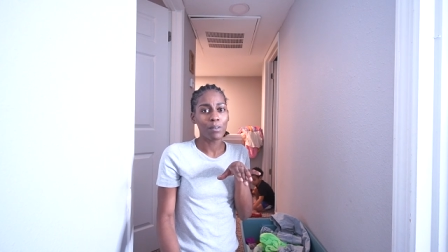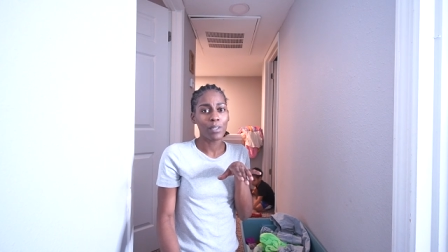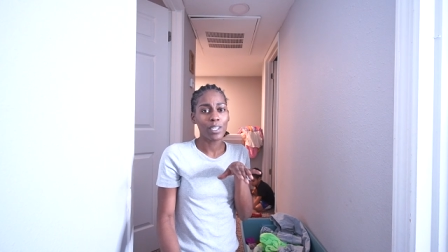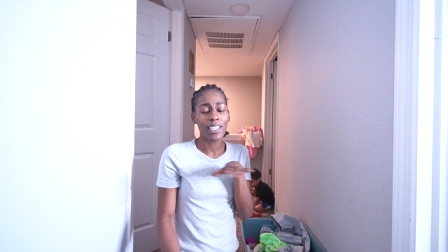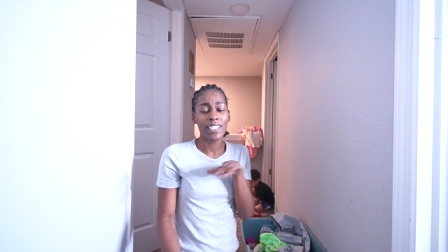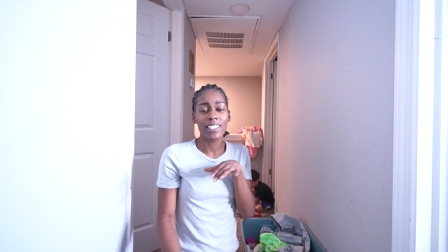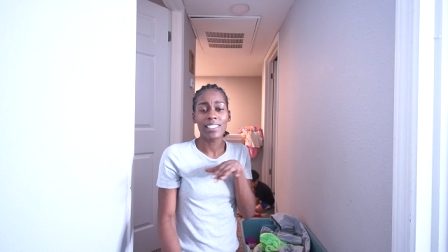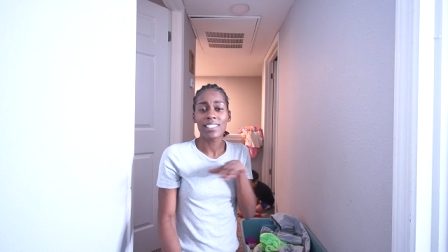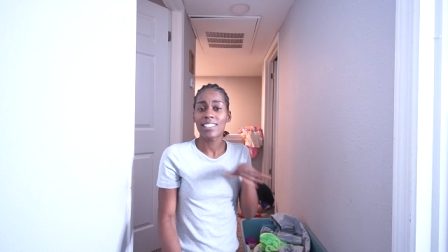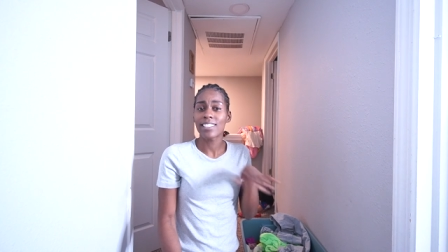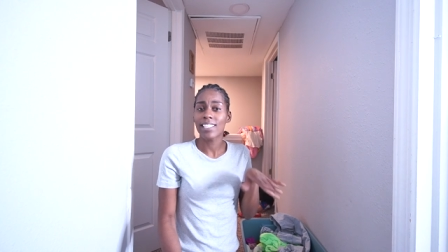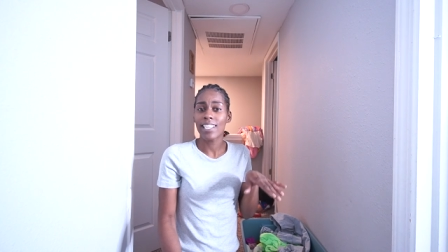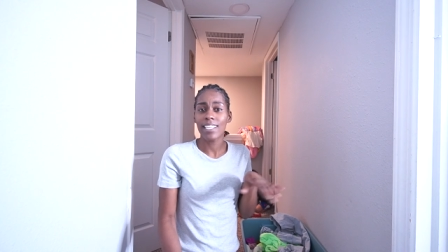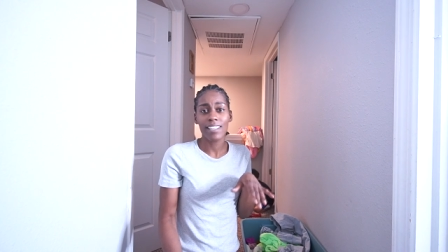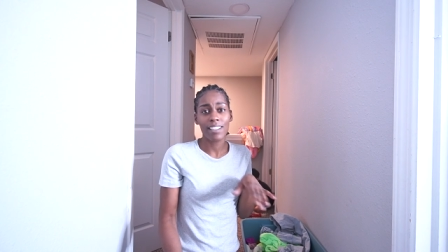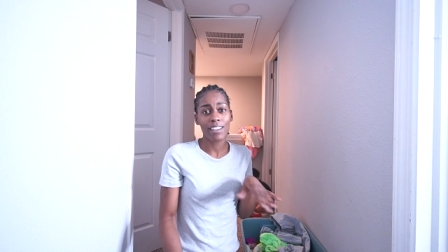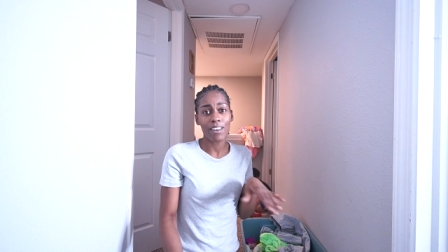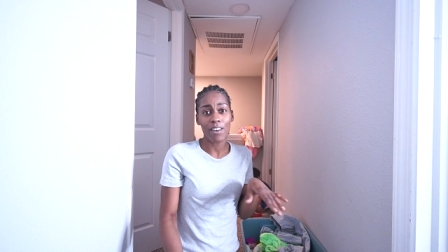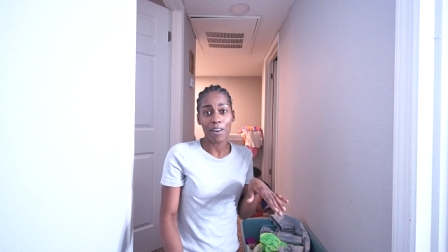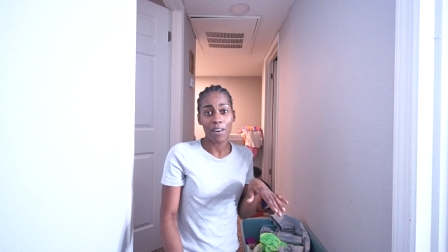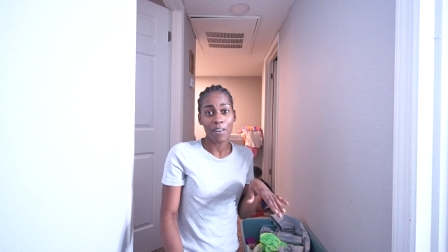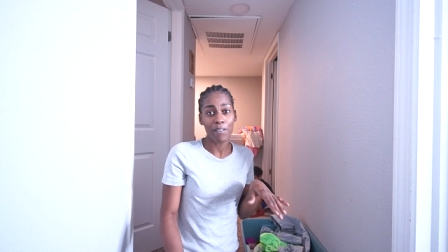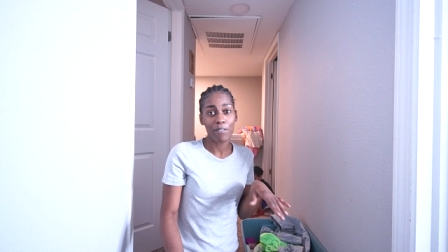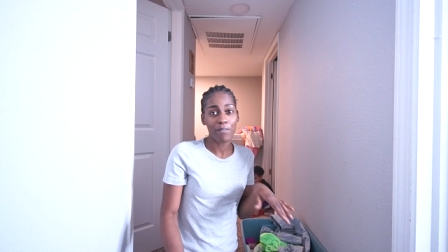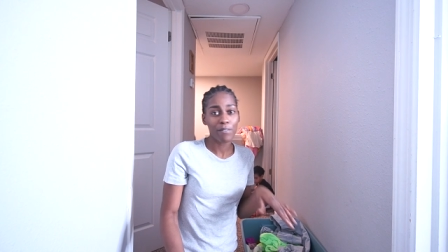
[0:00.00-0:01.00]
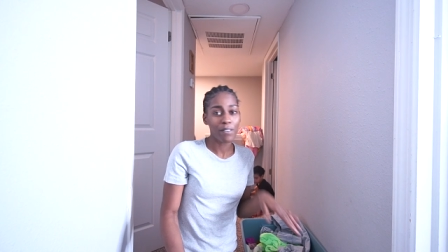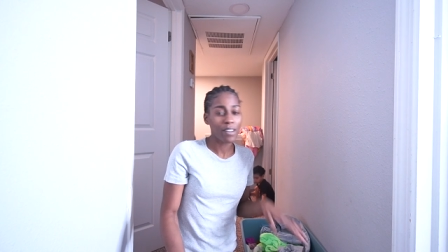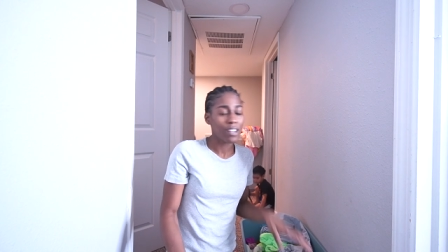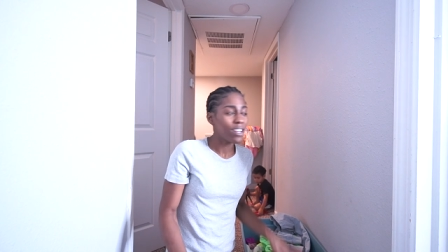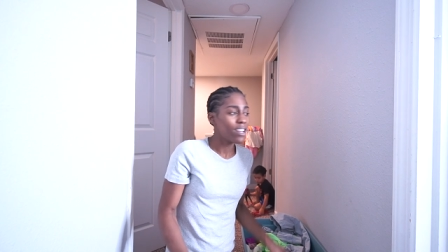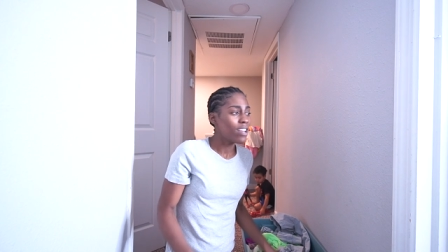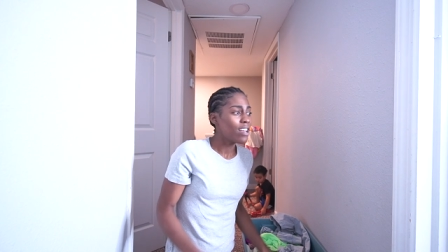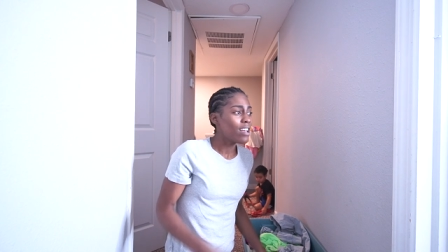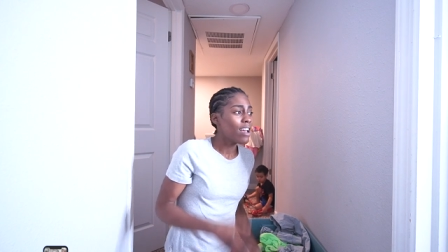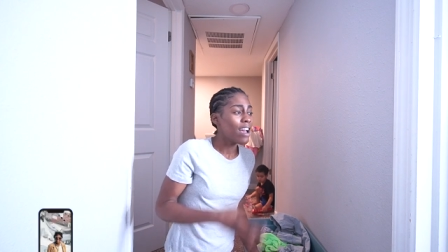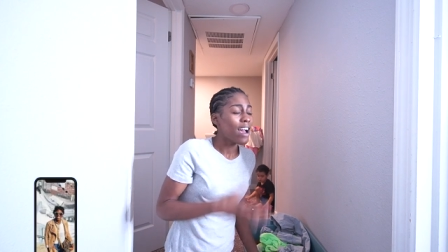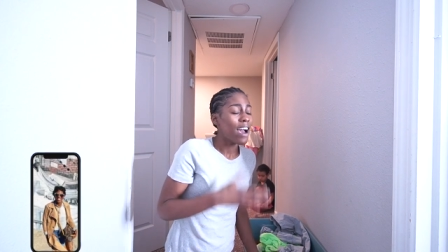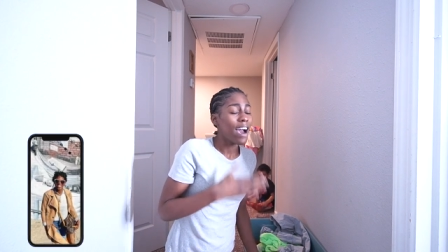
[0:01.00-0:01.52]
and set it off.
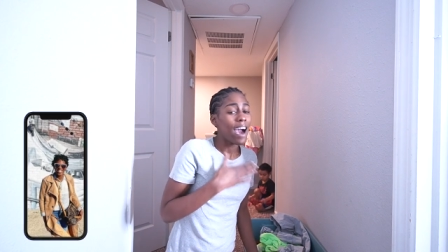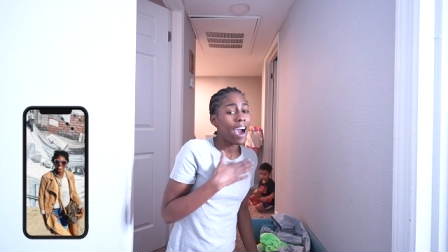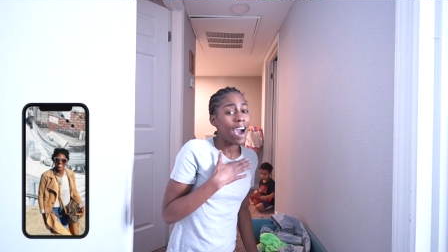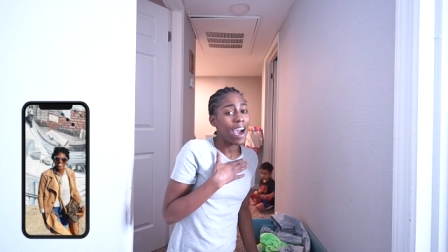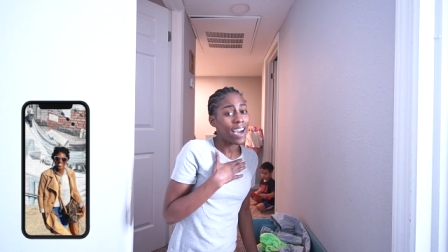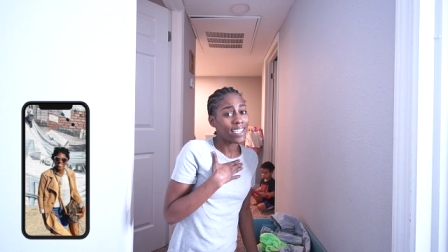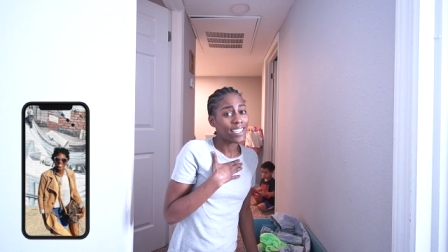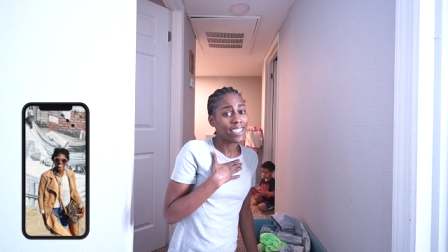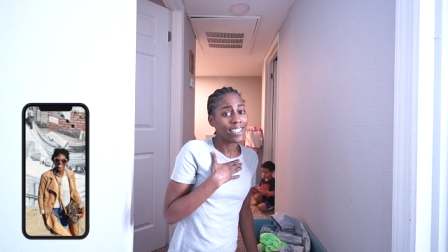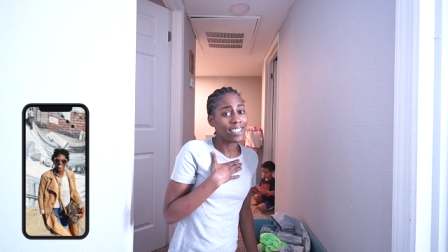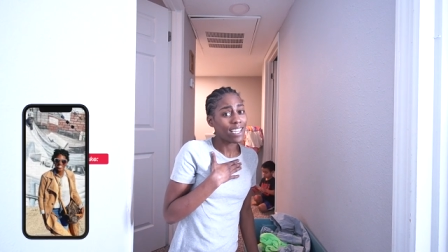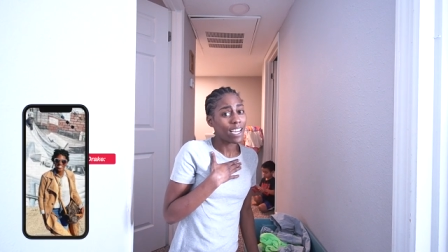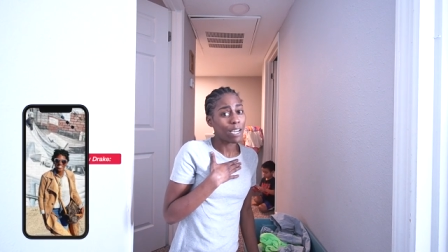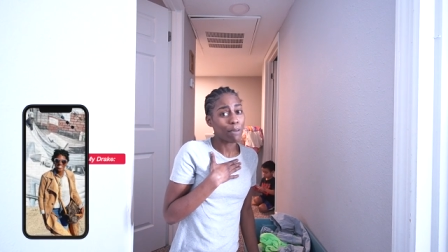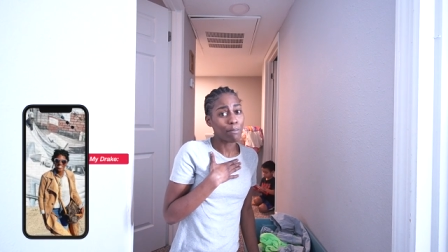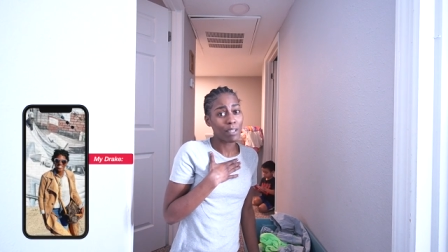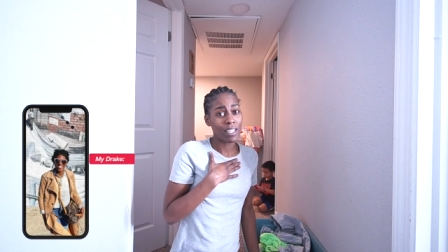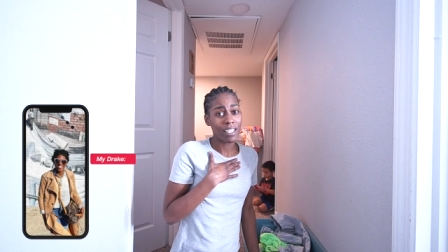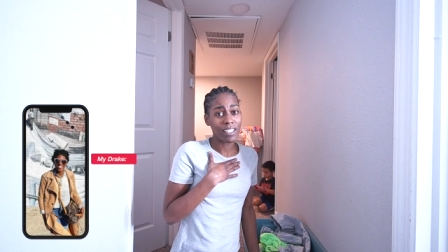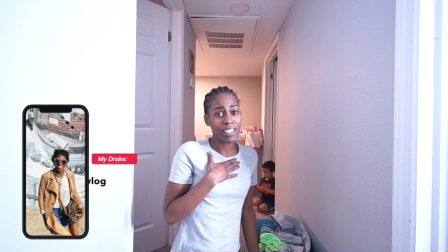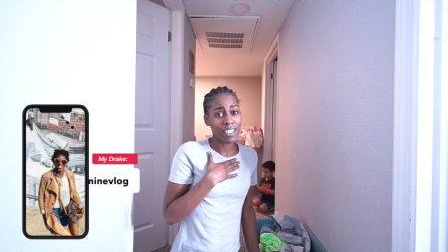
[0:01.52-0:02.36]
I cannot be